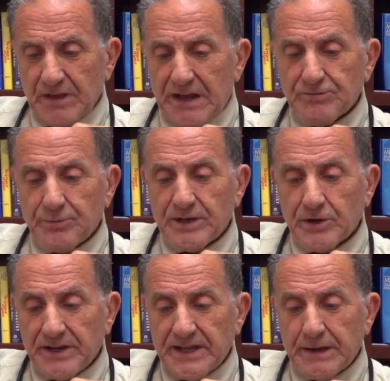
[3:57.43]
After being
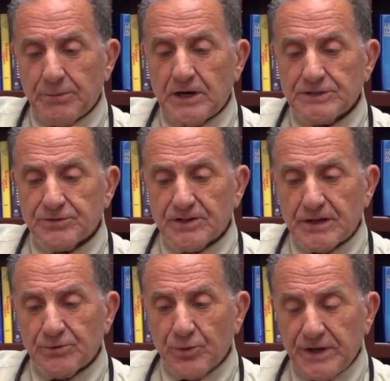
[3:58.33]
on antibiotics for a
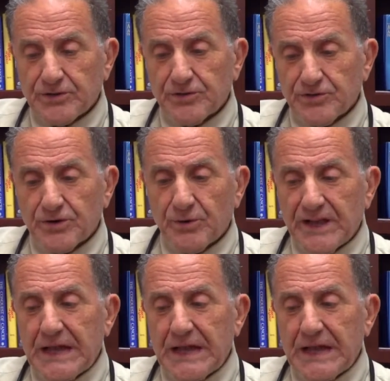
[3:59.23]
couple of weeks or so, what